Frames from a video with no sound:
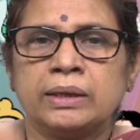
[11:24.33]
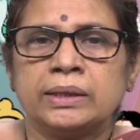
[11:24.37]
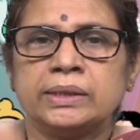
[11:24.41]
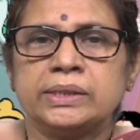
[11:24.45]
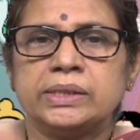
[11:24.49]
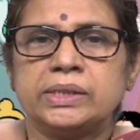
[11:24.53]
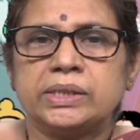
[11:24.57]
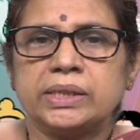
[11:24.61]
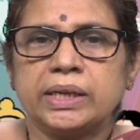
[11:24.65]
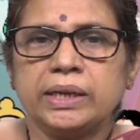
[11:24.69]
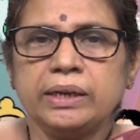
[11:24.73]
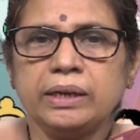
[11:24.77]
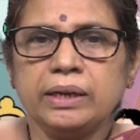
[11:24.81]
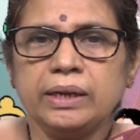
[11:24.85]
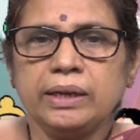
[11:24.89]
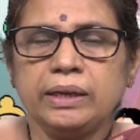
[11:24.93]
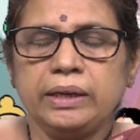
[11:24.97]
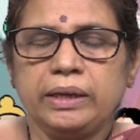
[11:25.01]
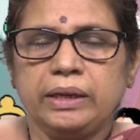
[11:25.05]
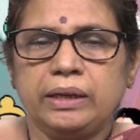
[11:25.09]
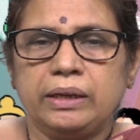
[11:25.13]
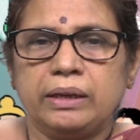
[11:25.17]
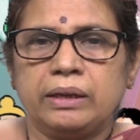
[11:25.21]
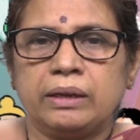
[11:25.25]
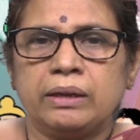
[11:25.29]

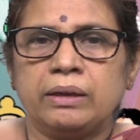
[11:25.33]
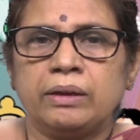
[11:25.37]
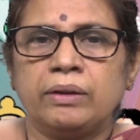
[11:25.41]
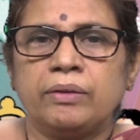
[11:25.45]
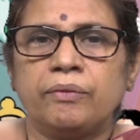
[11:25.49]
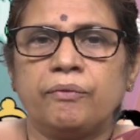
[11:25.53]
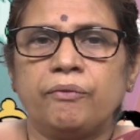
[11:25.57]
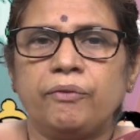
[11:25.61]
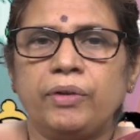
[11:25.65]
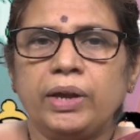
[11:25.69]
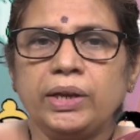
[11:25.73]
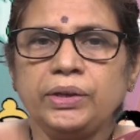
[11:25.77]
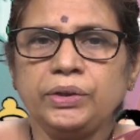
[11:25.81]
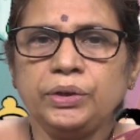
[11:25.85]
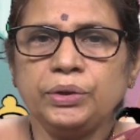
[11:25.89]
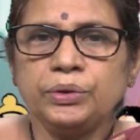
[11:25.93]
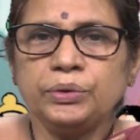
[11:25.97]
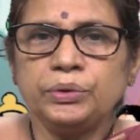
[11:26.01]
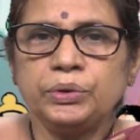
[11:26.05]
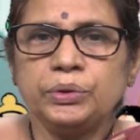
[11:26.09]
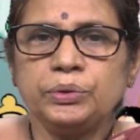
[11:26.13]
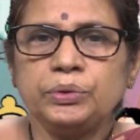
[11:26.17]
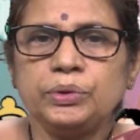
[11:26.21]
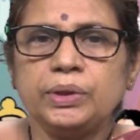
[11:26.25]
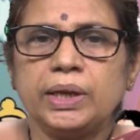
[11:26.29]
Generally, when you
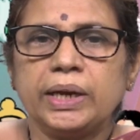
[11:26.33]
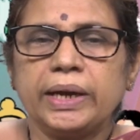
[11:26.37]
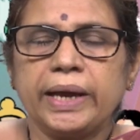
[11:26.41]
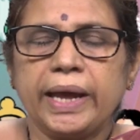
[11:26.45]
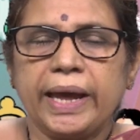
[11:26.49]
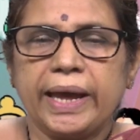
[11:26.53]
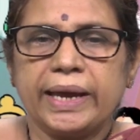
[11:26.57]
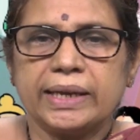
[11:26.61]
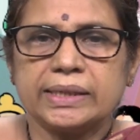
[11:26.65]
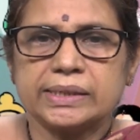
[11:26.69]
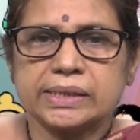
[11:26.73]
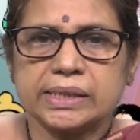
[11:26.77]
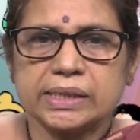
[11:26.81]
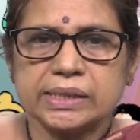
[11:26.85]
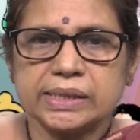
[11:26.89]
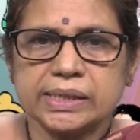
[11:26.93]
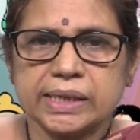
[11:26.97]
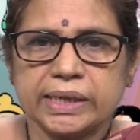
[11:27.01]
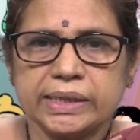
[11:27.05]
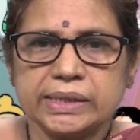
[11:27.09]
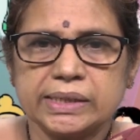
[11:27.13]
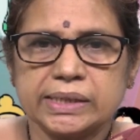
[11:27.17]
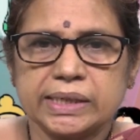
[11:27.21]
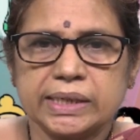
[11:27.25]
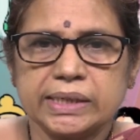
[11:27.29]
do the
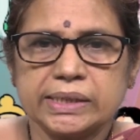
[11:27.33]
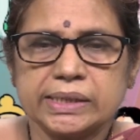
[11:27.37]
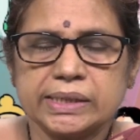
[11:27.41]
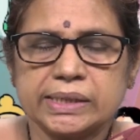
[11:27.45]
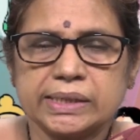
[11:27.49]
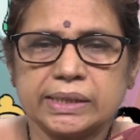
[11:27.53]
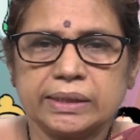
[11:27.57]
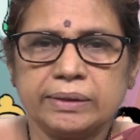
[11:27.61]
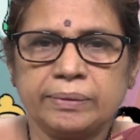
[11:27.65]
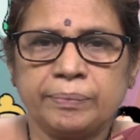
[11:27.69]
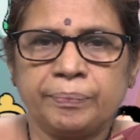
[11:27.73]
exercises